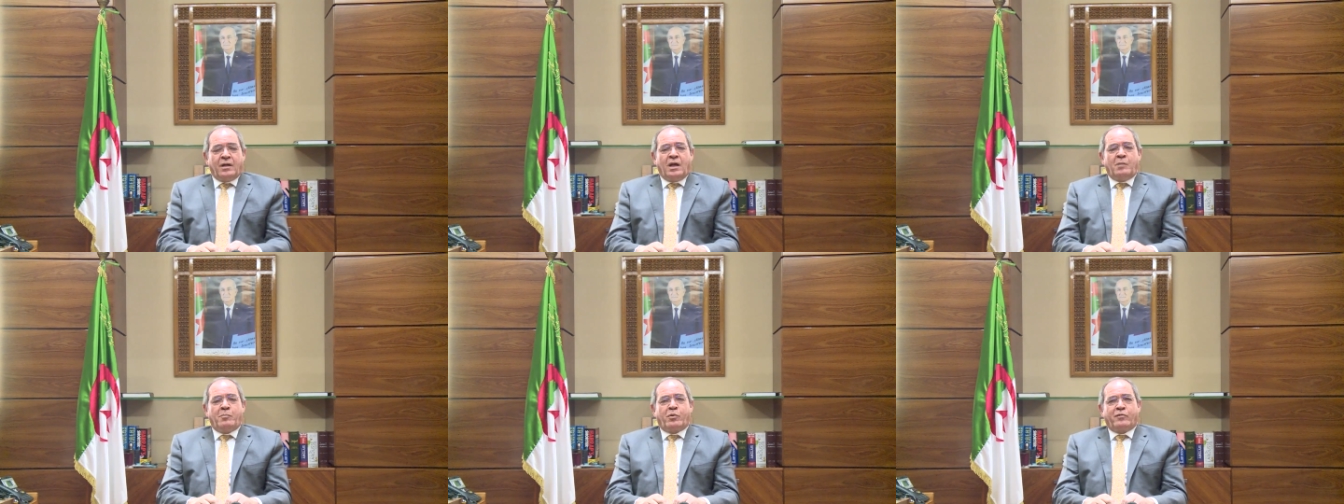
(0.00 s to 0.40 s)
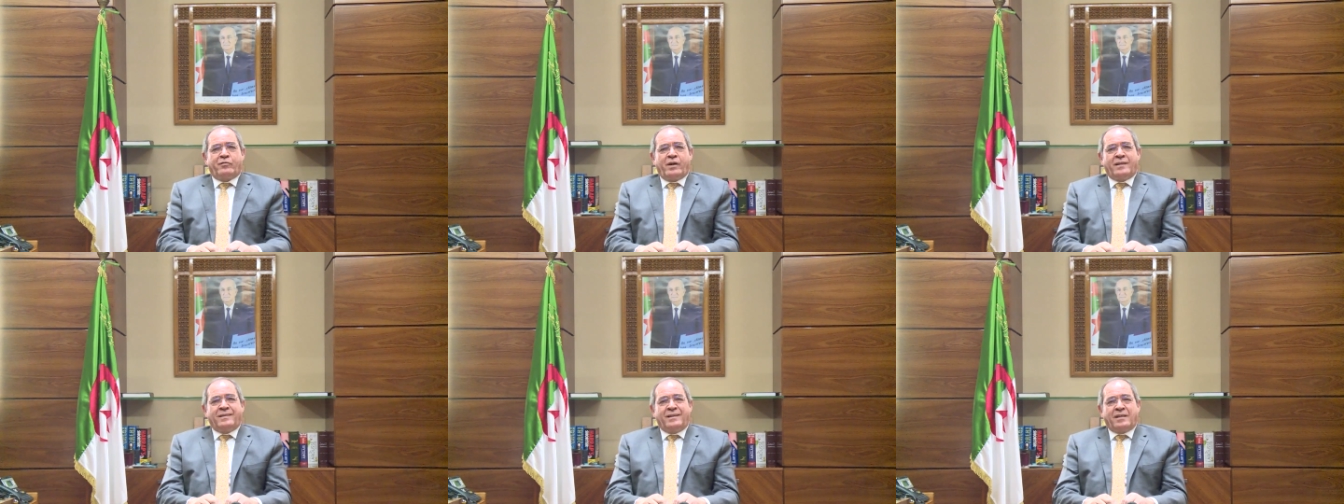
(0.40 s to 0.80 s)
and
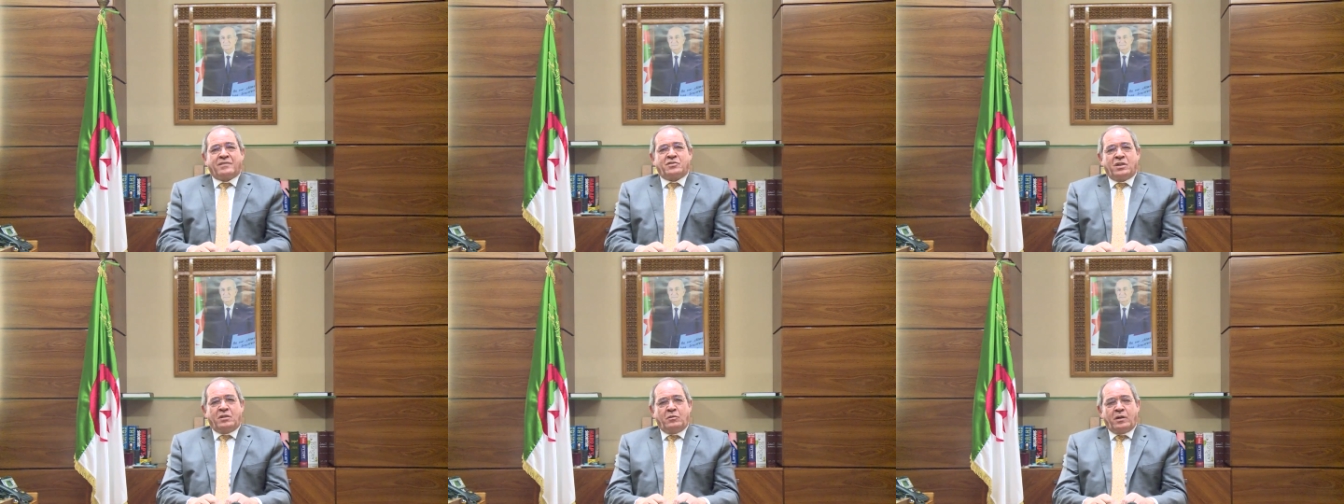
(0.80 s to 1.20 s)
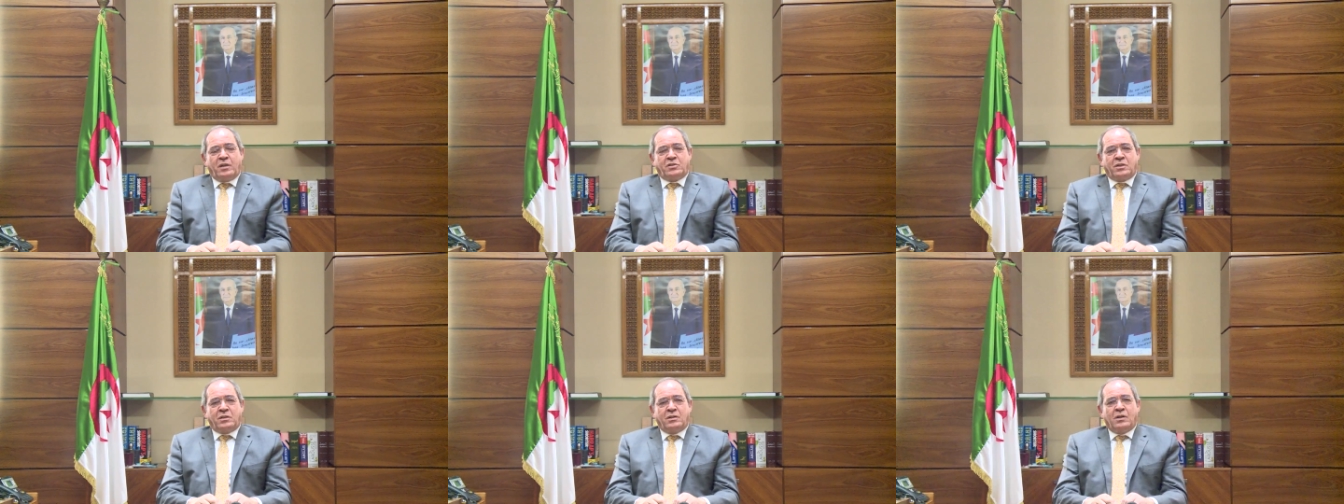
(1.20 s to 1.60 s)
provide next
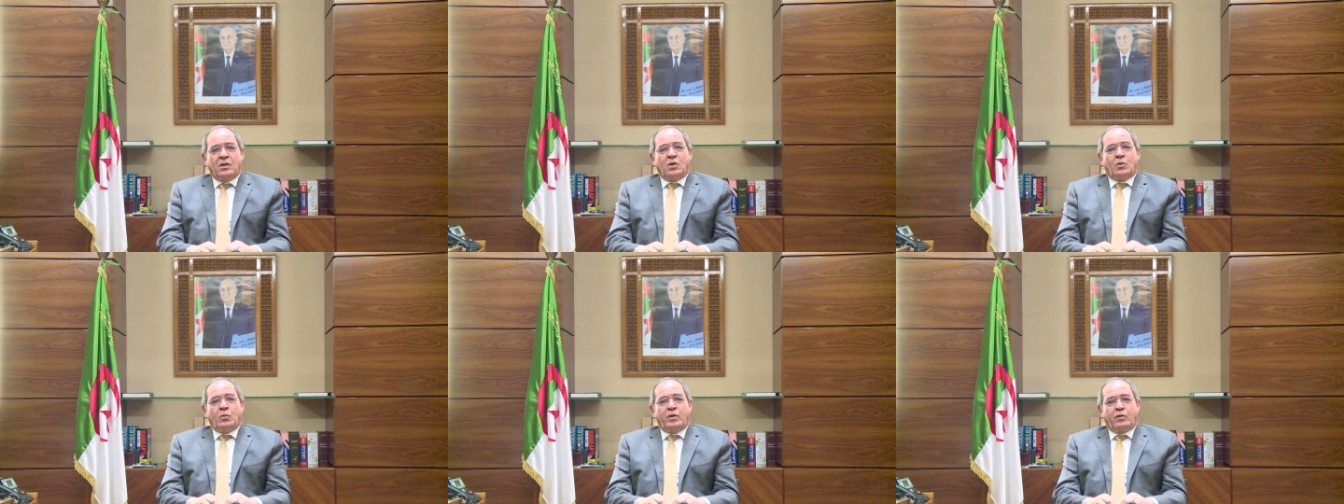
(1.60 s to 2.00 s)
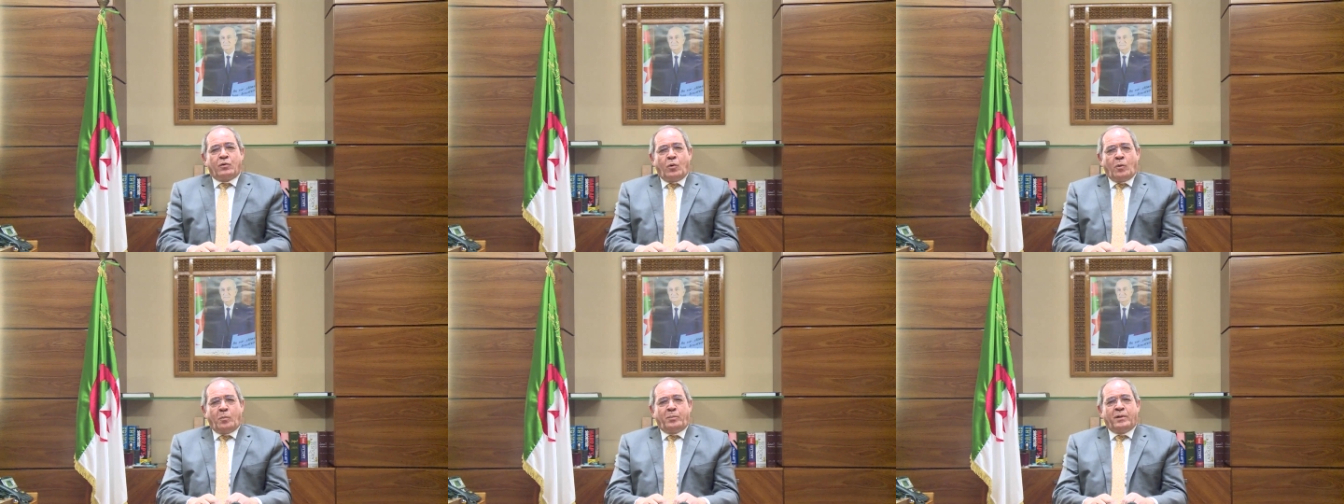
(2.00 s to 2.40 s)
generation with
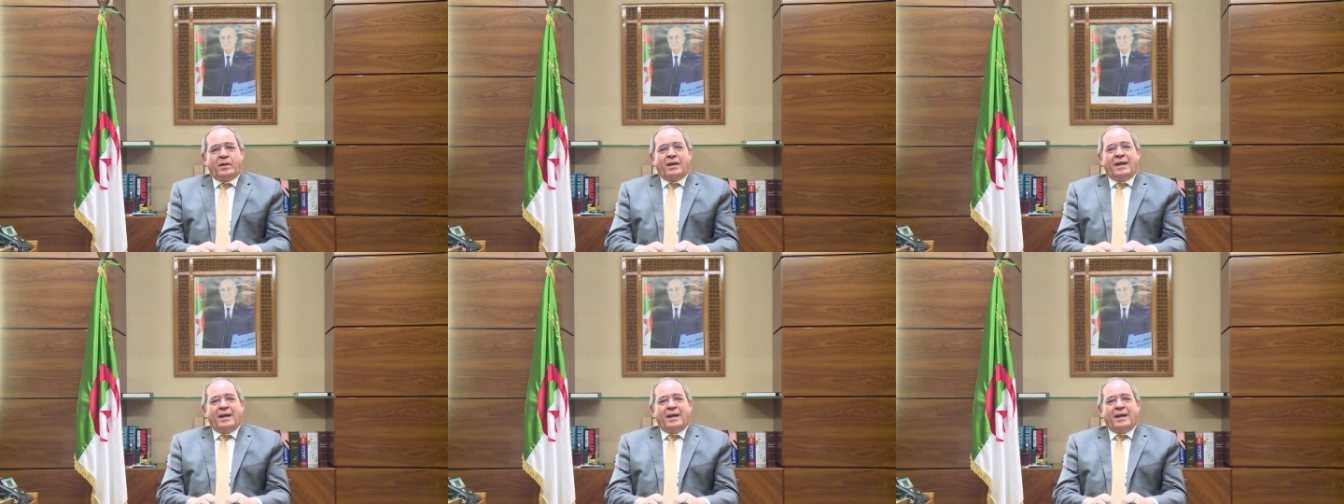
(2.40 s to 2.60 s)
hope